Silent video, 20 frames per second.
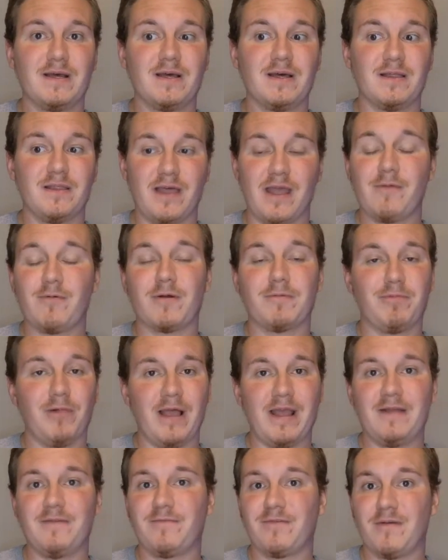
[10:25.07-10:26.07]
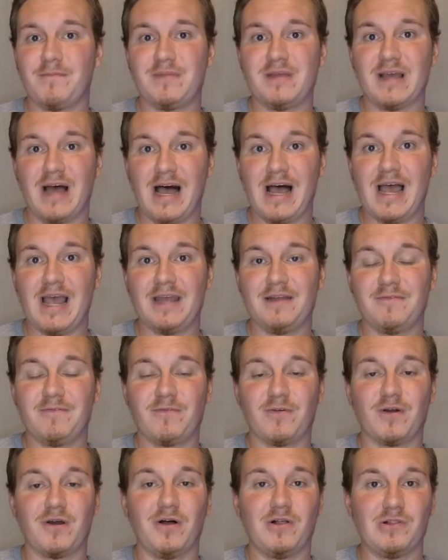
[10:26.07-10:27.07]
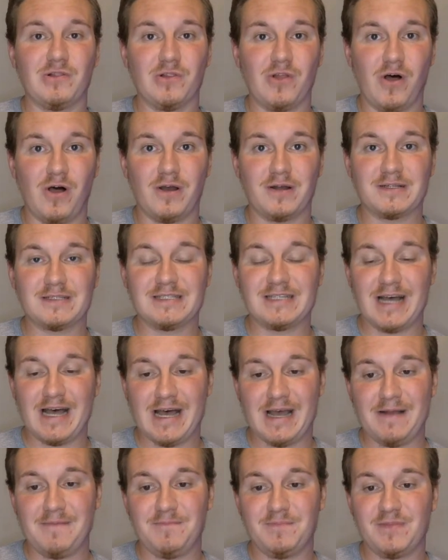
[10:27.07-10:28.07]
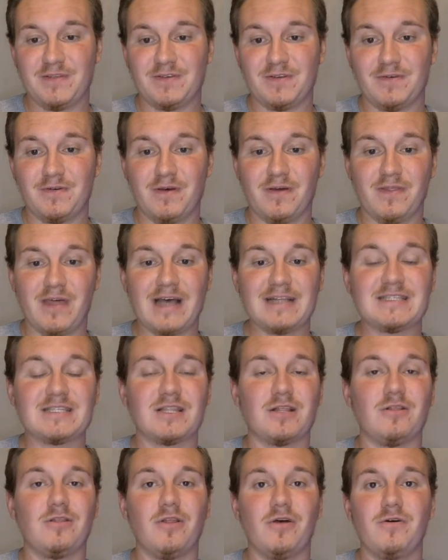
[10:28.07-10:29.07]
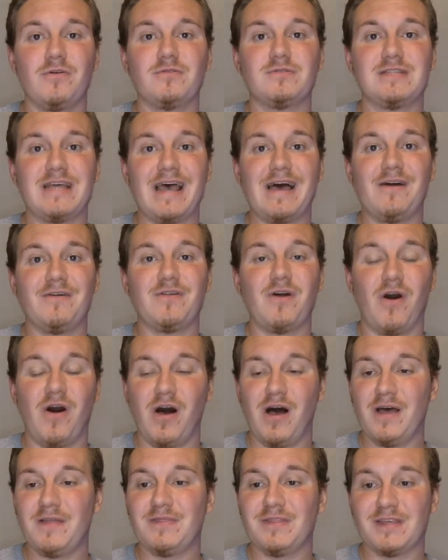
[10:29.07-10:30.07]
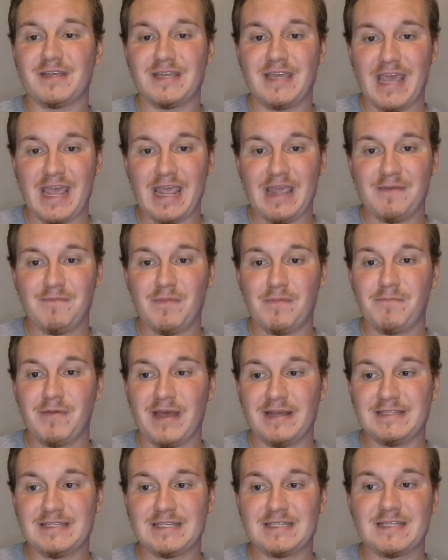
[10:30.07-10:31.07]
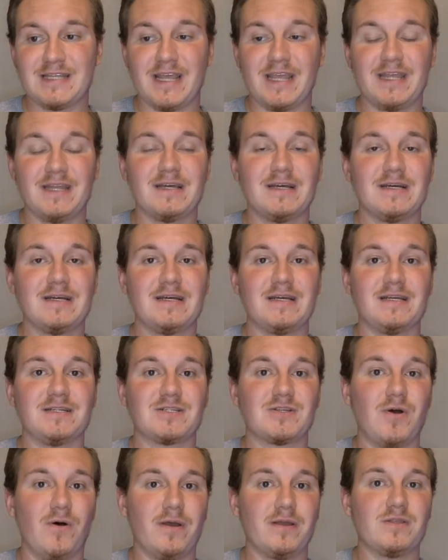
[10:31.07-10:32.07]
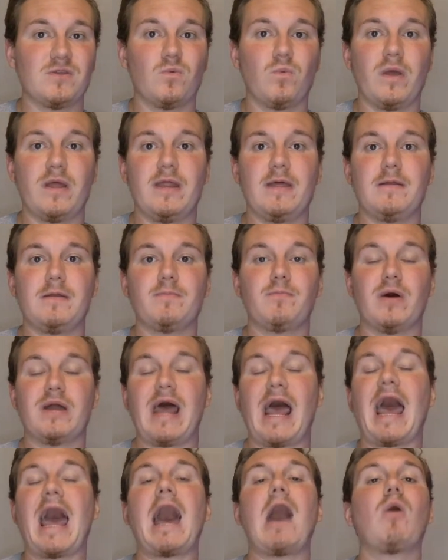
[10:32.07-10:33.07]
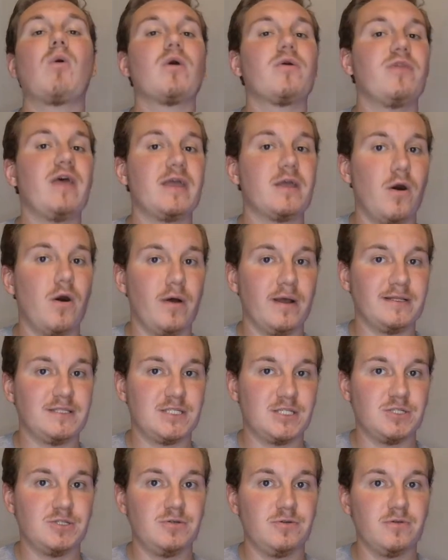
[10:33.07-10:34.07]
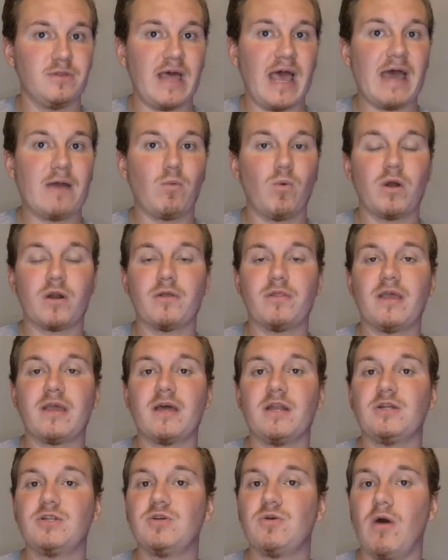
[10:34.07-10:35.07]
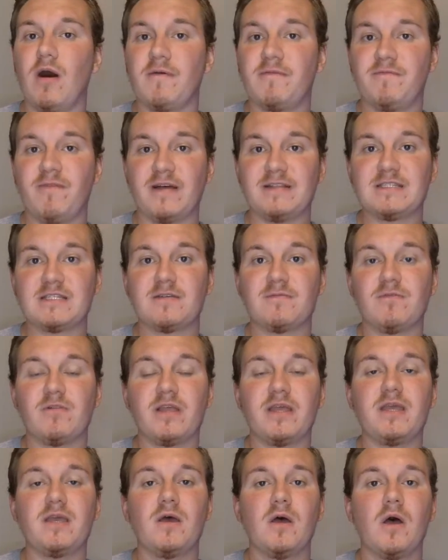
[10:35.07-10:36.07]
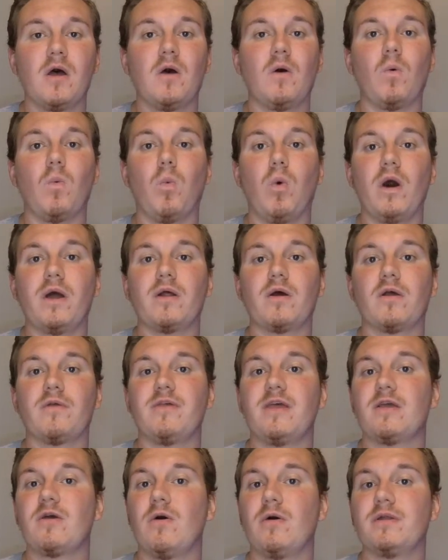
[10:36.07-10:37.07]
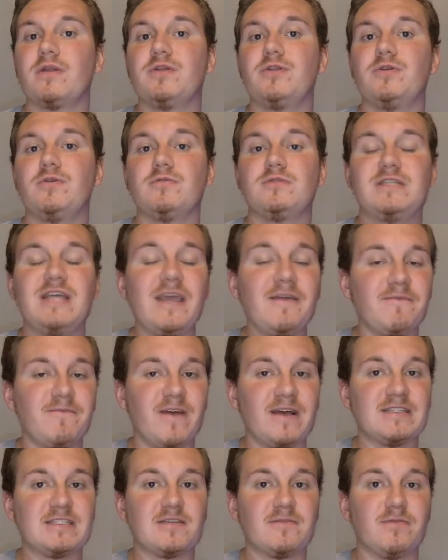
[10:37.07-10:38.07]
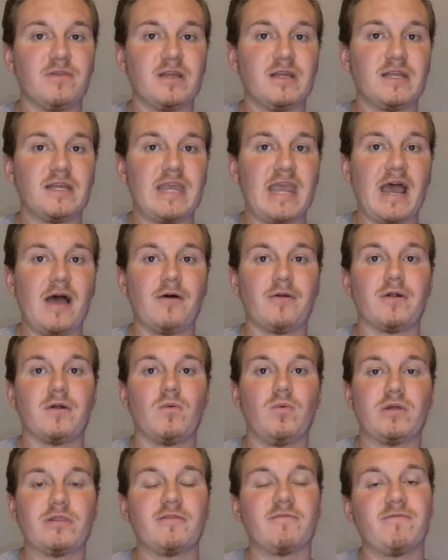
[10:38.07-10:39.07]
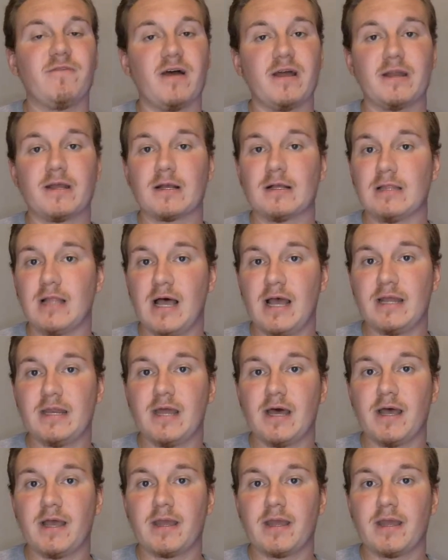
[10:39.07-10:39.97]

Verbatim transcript: they were playing from behind for a long time. So that's the lowdown on the game. Penn State is going to win it, but how are they going to do that? What are they going to do offensively? What are they going to do defensively to counter what the Fighting Illini